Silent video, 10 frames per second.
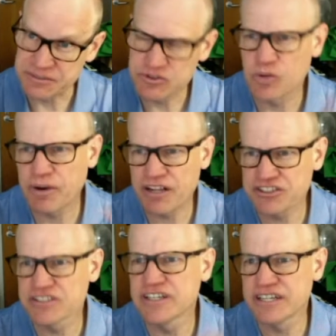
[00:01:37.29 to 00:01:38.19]
So a
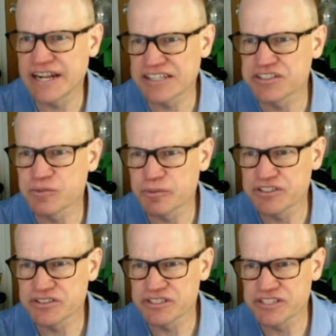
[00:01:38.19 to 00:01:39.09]
postulate and an axiom are
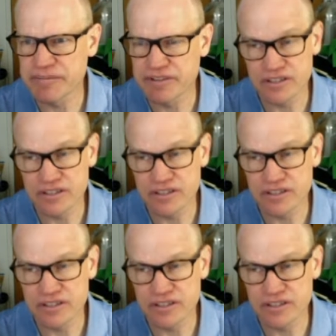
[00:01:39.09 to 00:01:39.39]
basically the same thing.